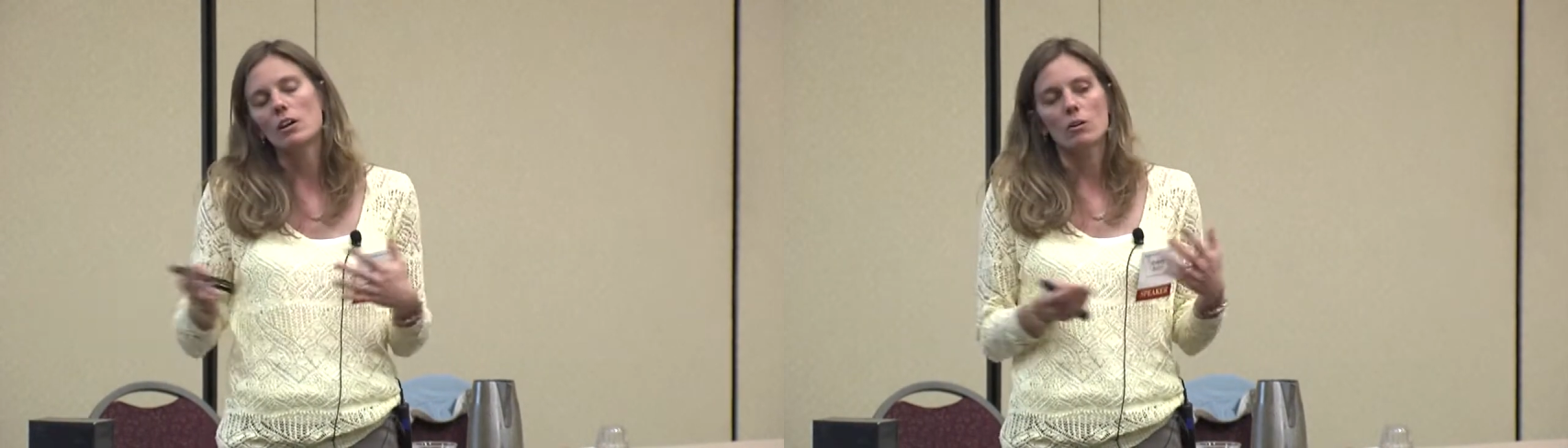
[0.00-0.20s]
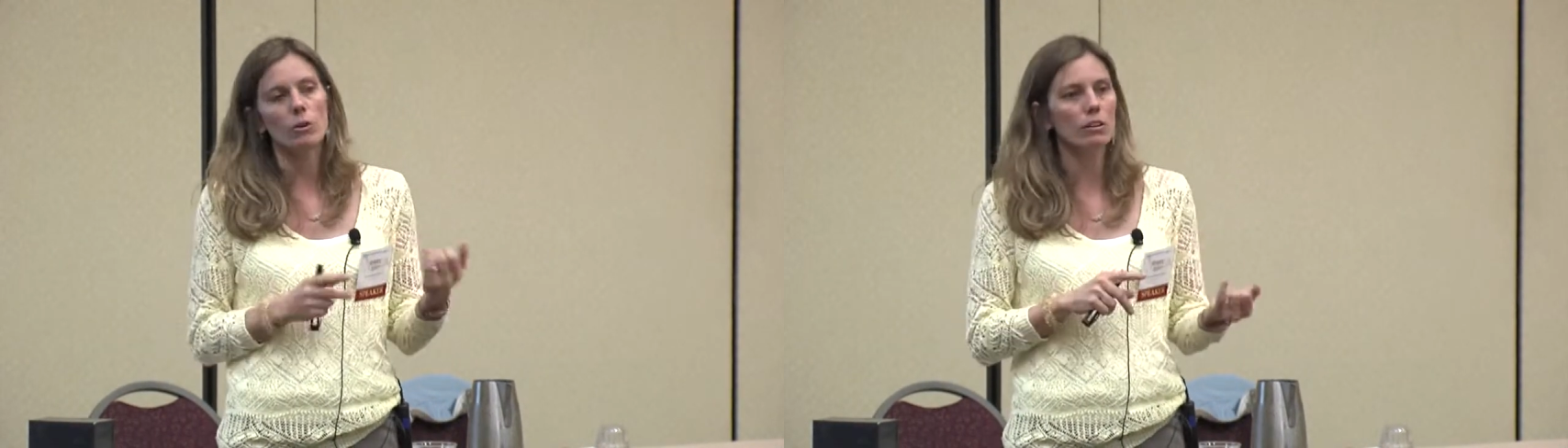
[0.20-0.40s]

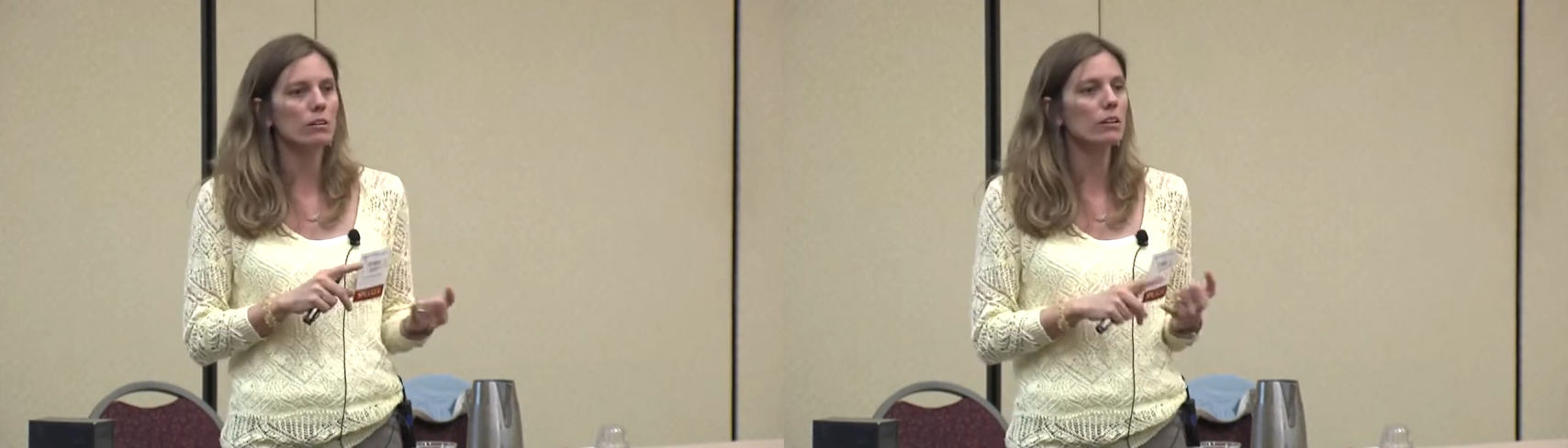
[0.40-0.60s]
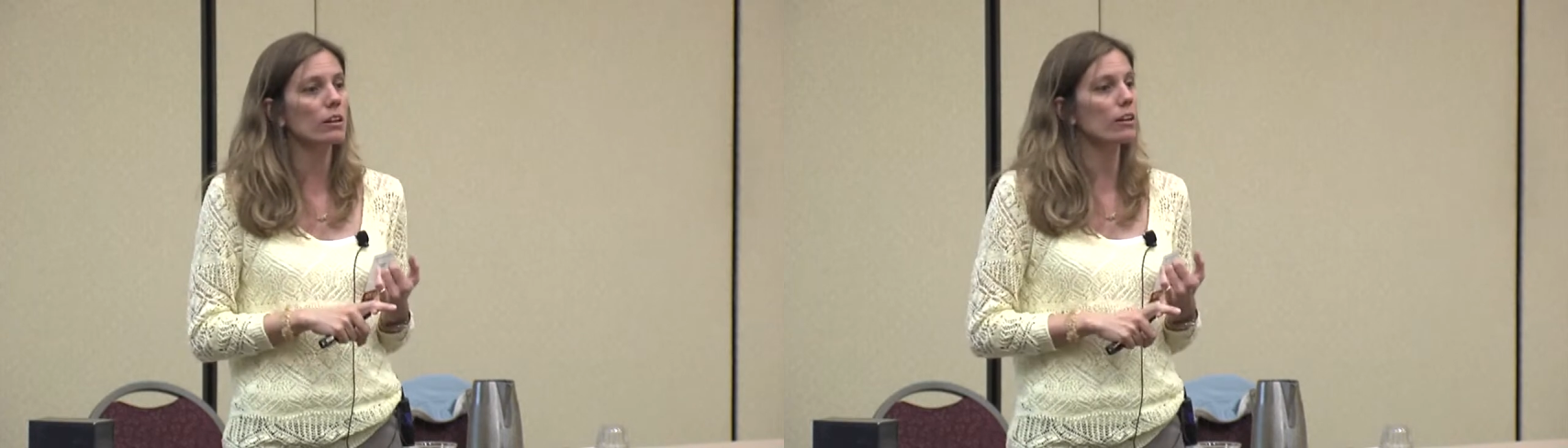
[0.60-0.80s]
Well,
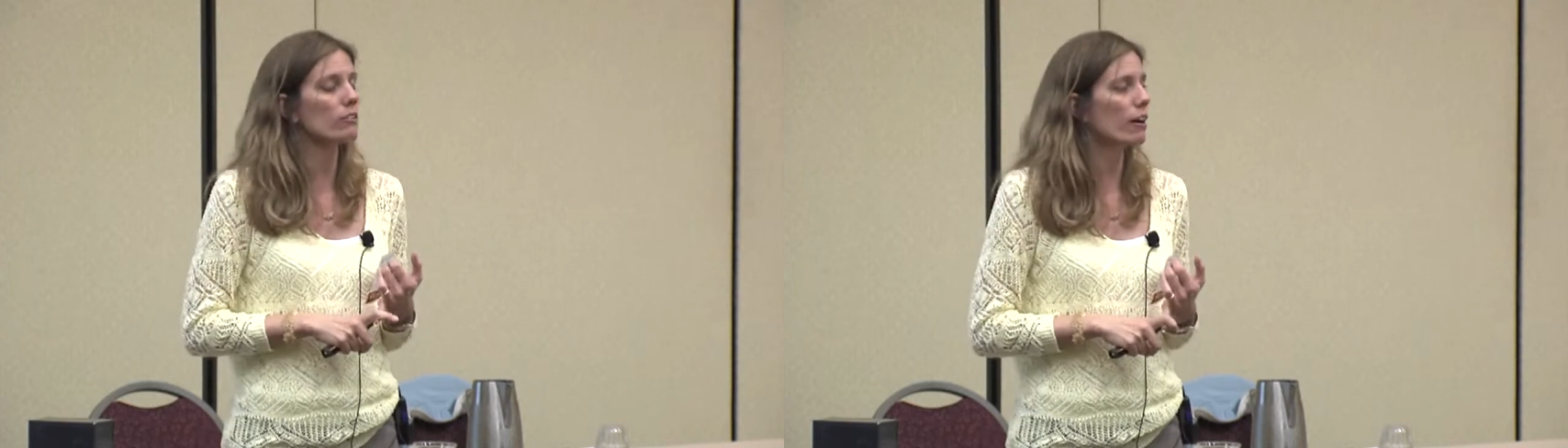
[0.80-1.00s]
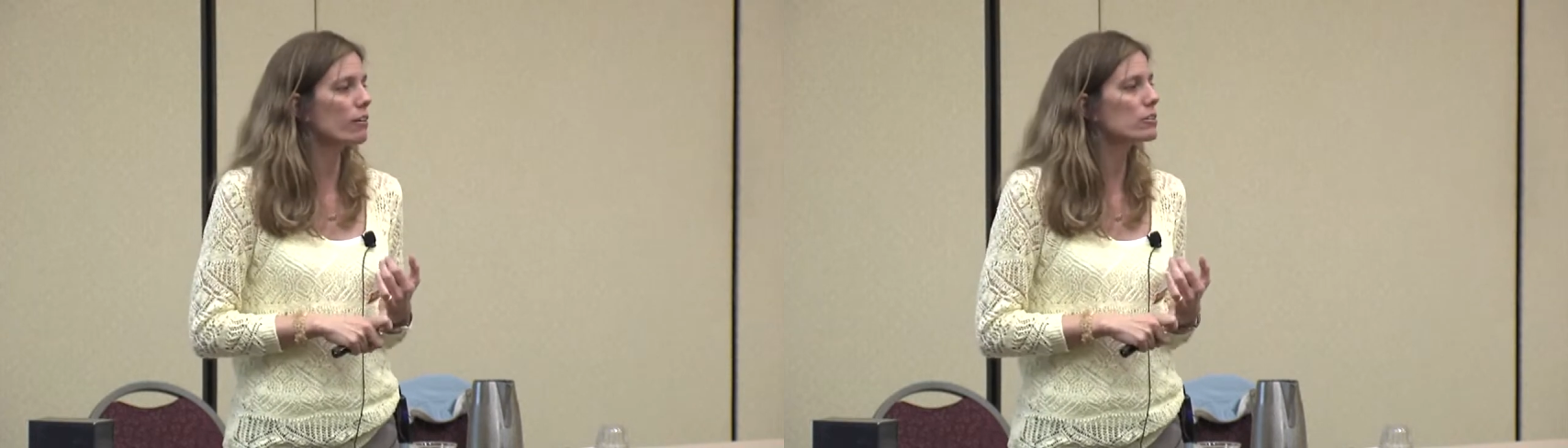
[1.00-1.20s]
looking at
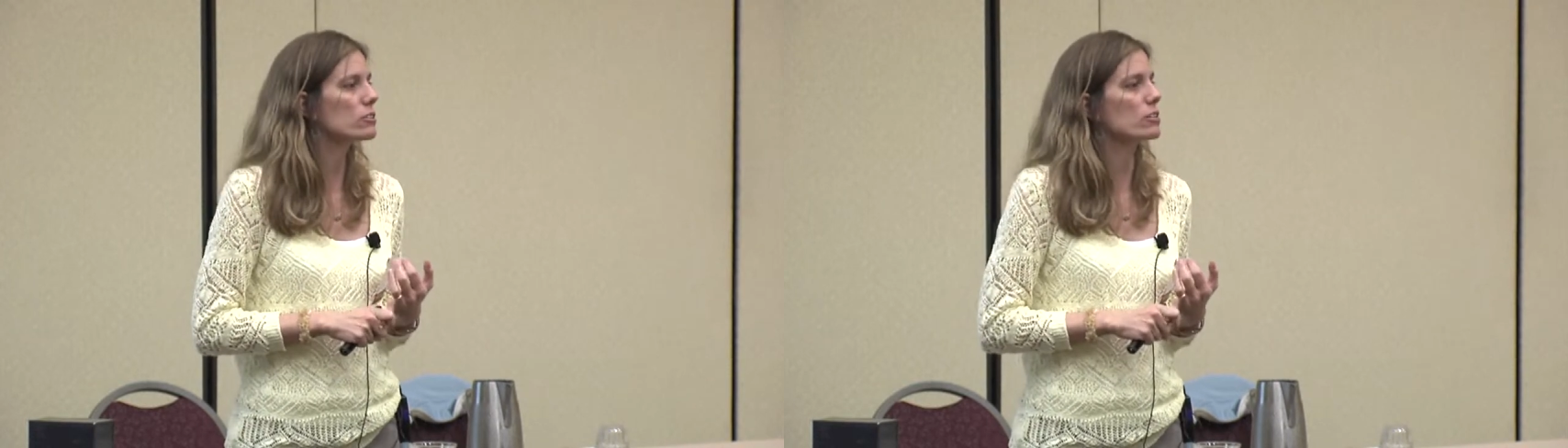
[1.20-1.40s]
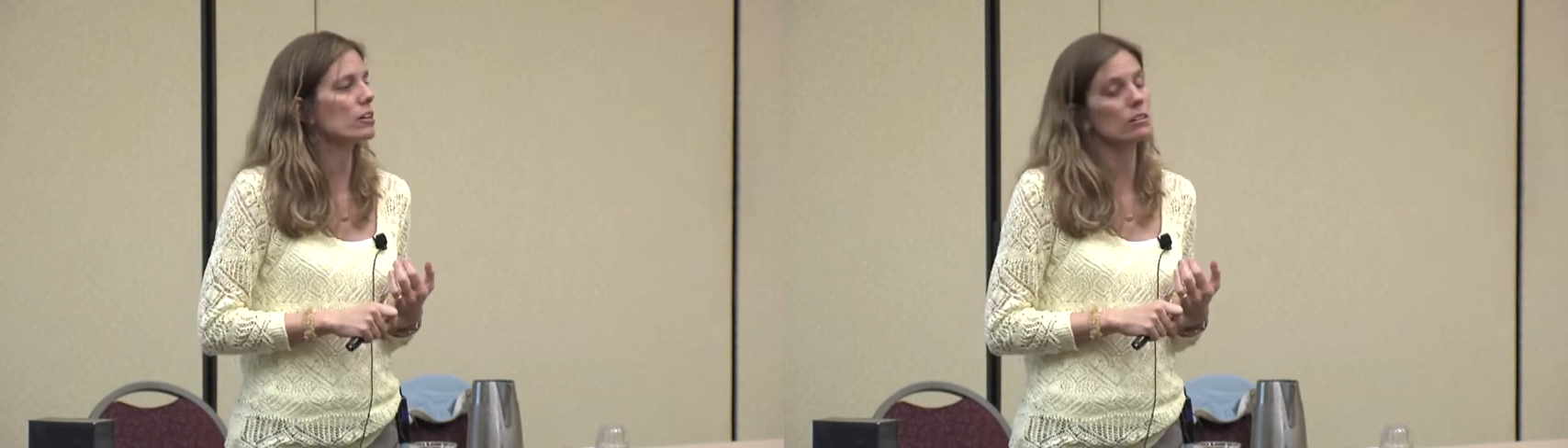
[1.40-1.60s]
your
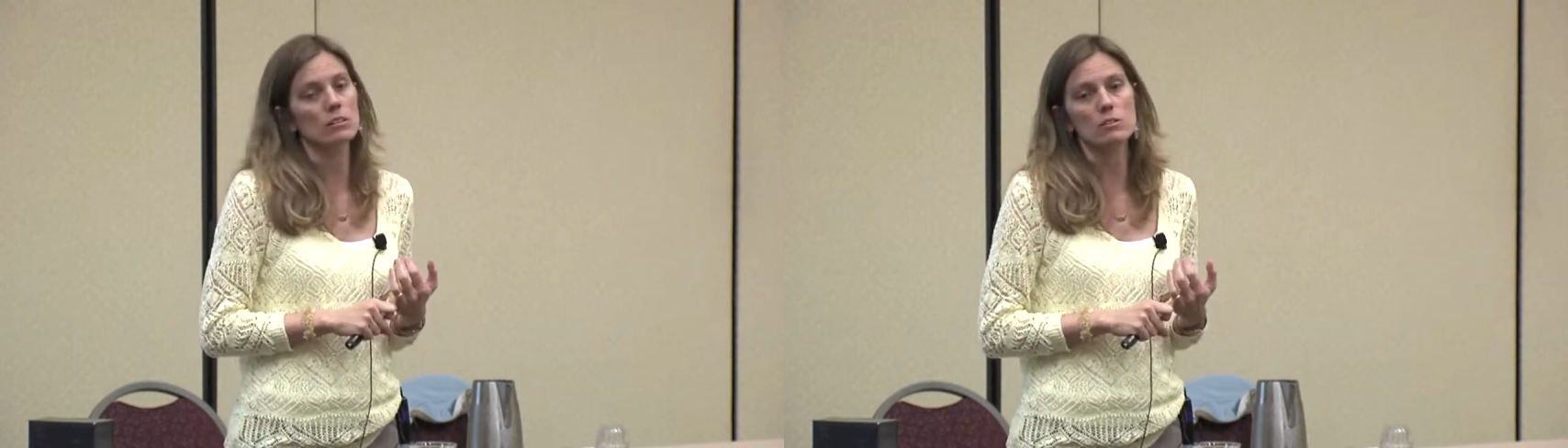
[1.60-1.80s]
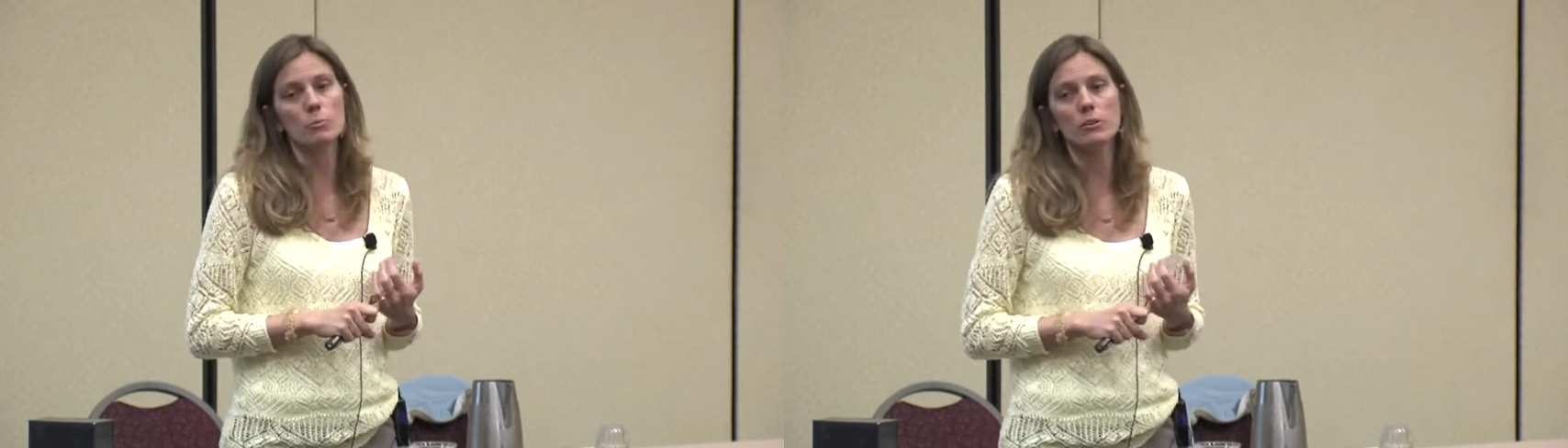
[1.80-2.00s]
outage data
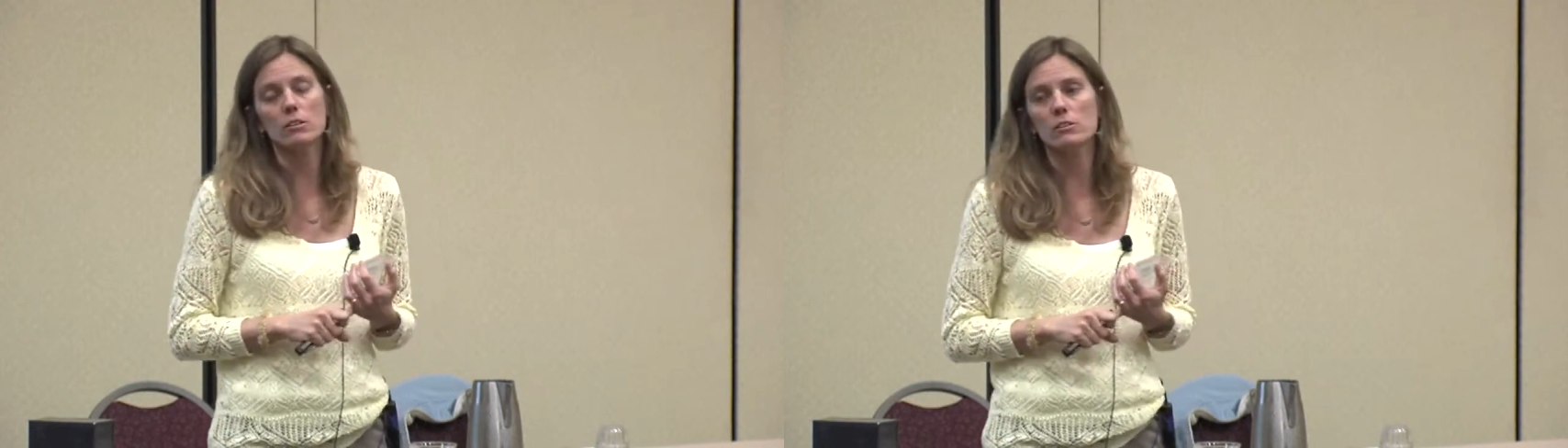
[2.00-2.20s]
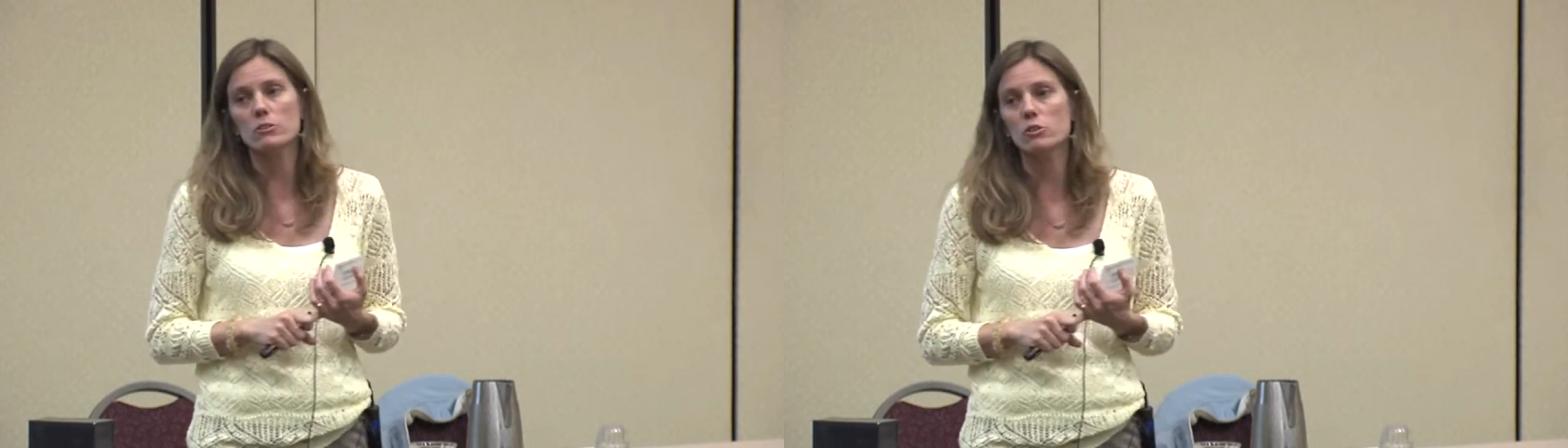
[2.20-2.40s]
is a pretty
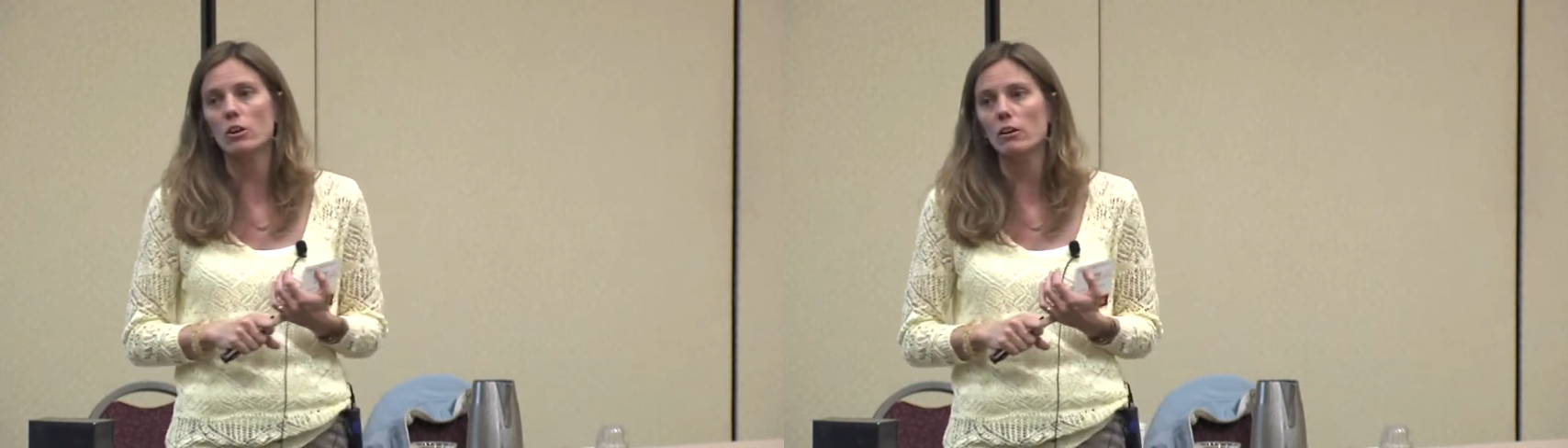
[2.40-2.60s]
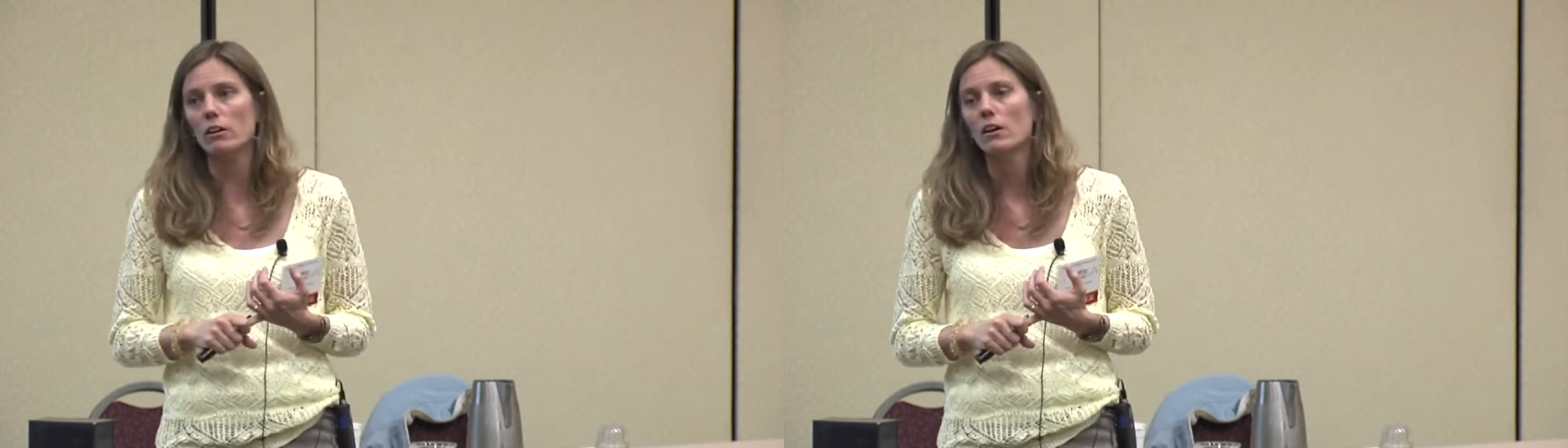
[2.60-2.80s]
good
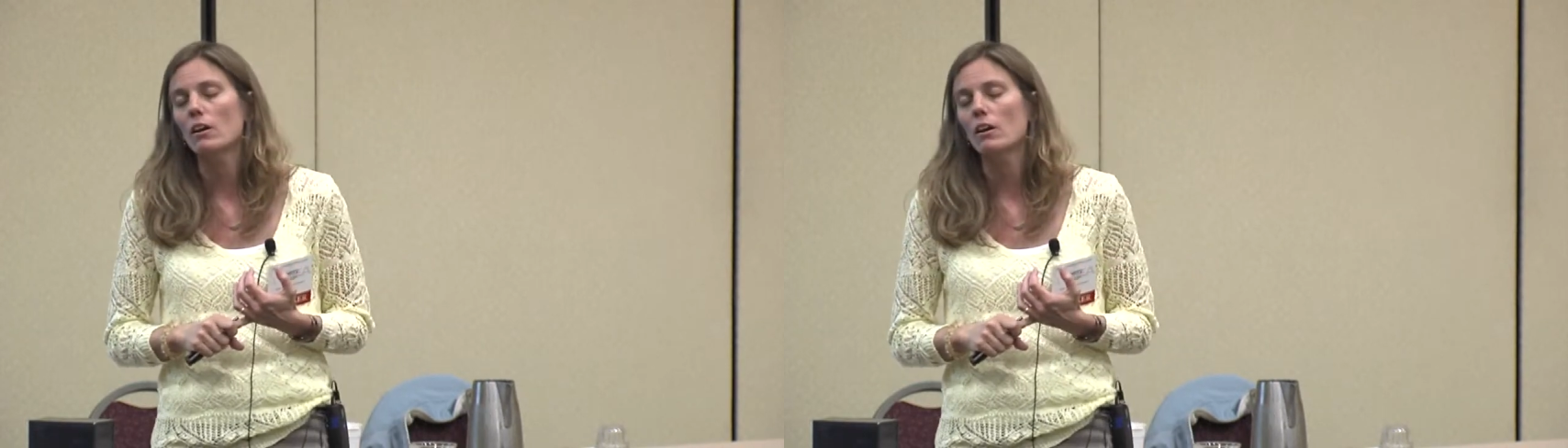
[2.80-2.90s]
start.